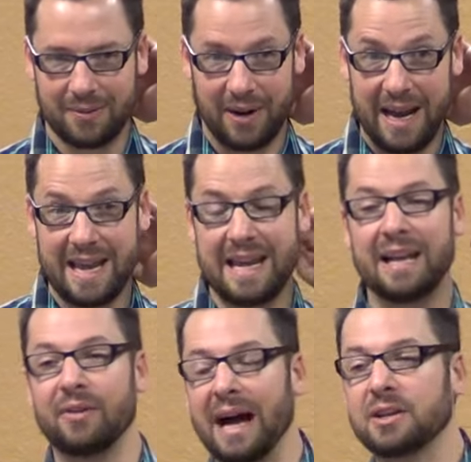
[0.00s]
right? He
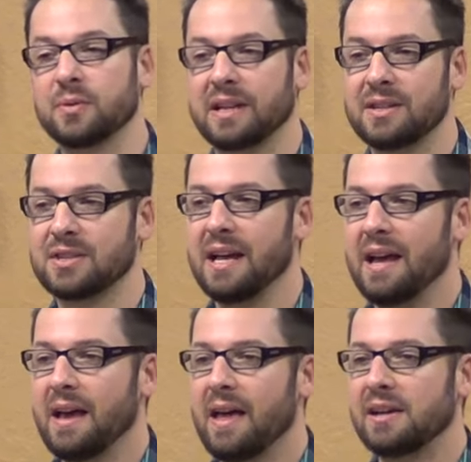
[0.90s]
interacts with us
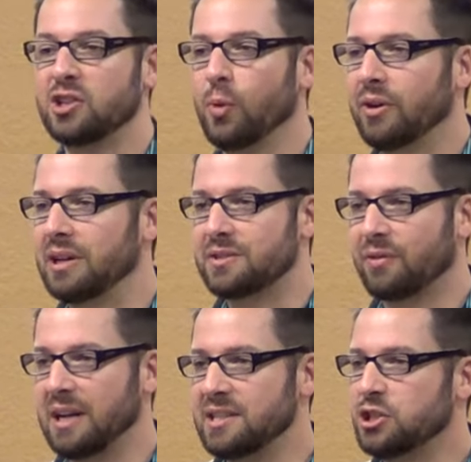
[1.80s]
as though we're his
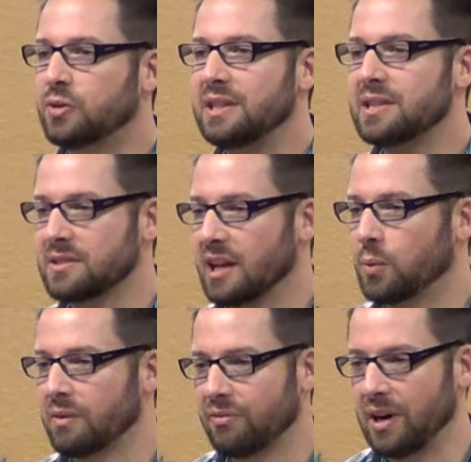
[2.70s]
friends. He treats us
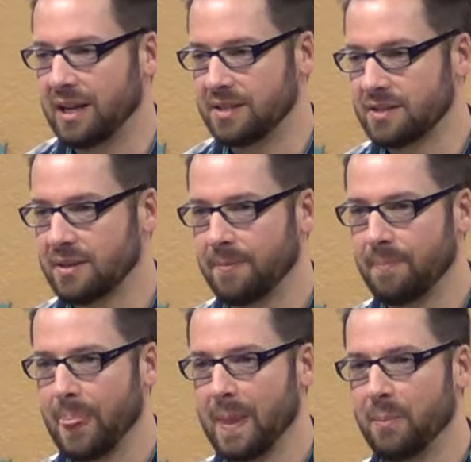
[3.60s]
like we're friends,
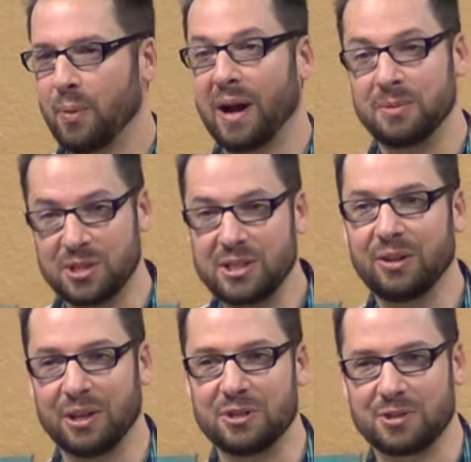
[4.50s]
but I'm
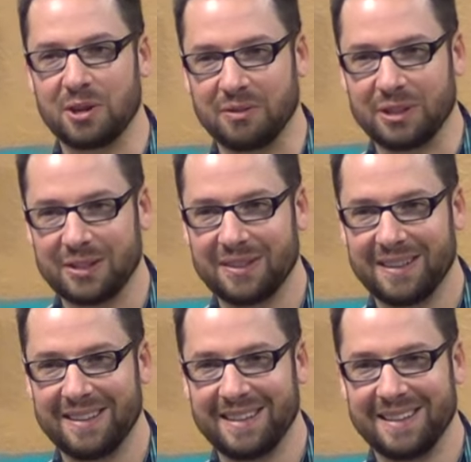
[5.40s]
still his servant.
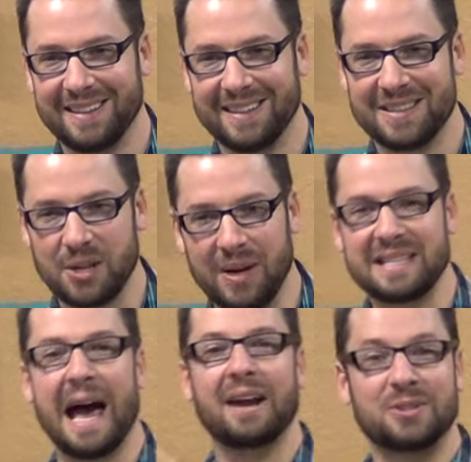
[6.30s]
So
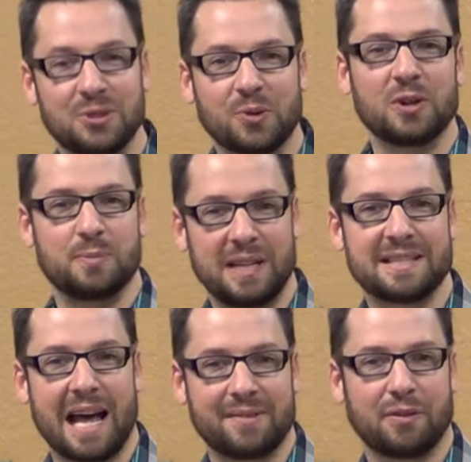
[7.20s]
his attitude towards me
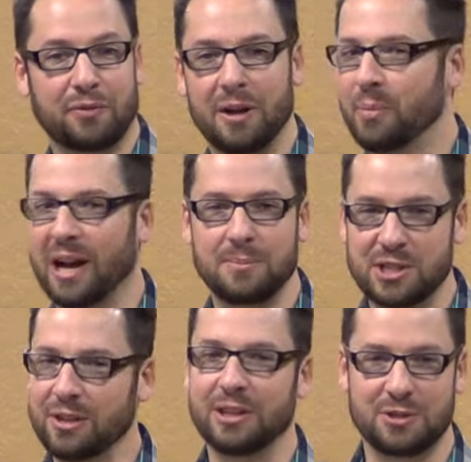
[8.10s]
is that of a friend, but I'm
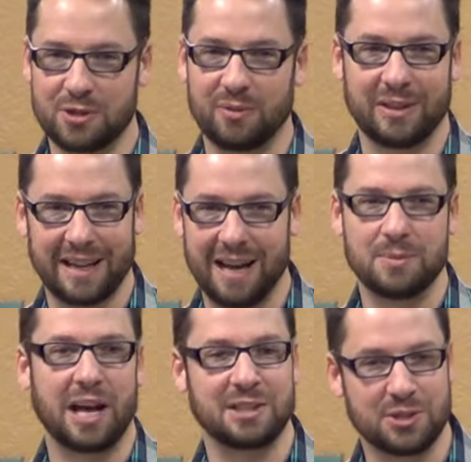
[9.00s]
still his servant.
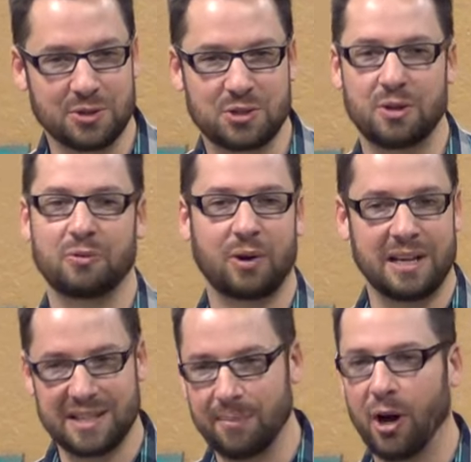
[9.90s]
I still serve
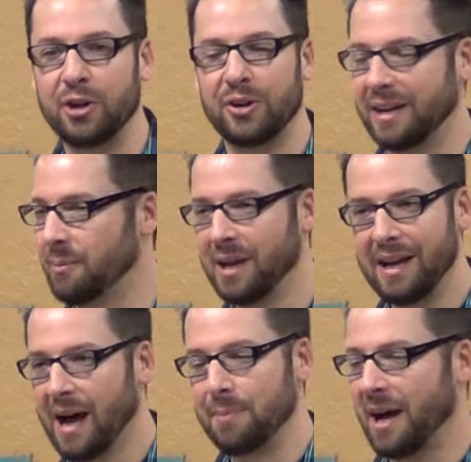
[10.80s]
Christ. I'm under him.
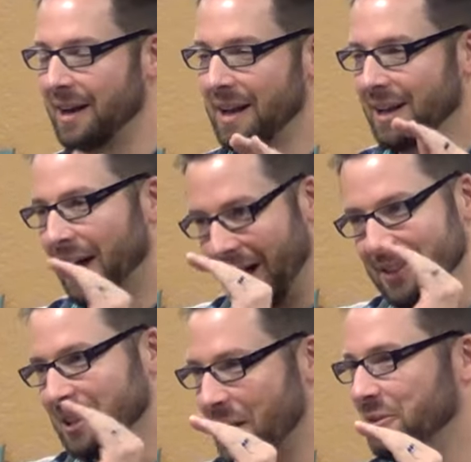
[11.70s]
I'm not
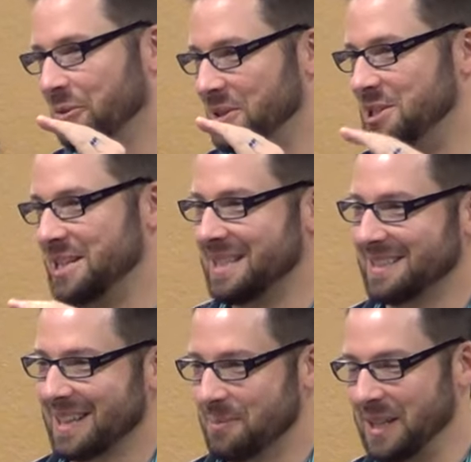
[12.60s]
on the level with
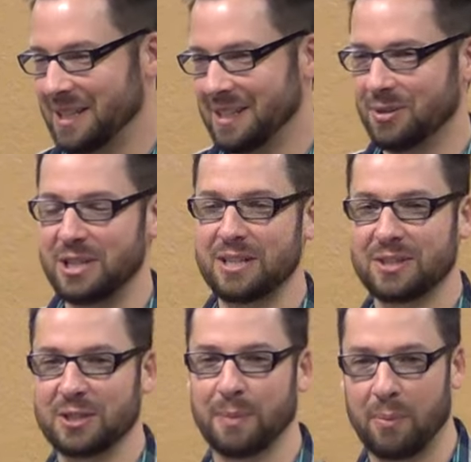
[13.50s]
Jesus. Like me and, you know,
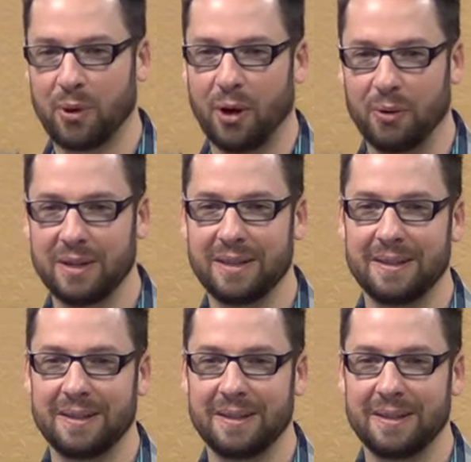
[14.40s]
Jesus is my bro.